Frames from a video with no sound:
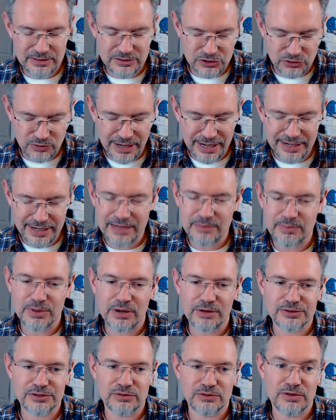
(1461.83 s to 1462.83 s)
training, but
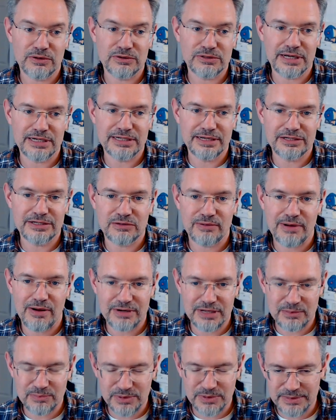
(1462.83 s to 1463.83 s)
also those ideas
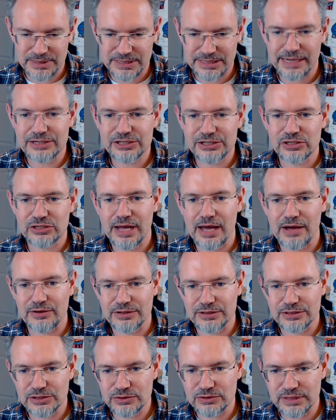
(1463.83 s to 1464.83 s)
around implementation, how
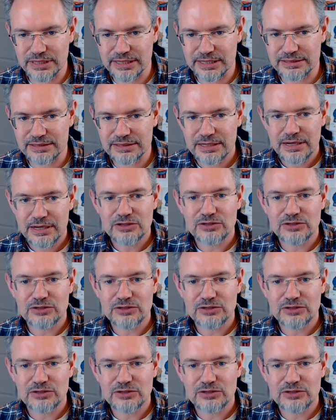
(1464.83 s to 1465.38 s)
to do this,